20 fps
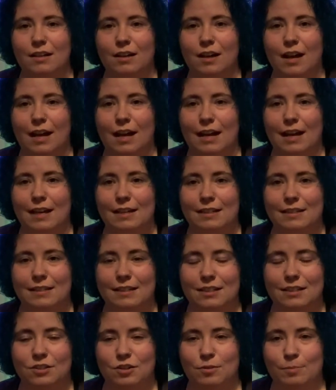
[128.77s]
I had a
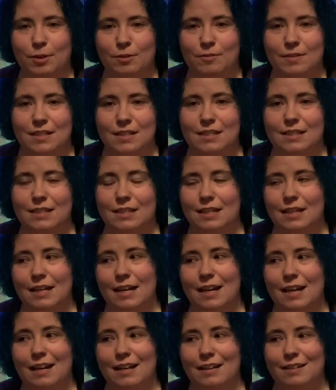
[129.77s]
cyst on my wrist that I
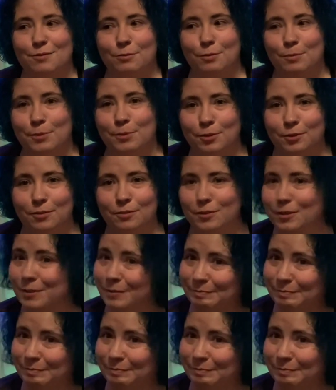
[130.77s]
had removed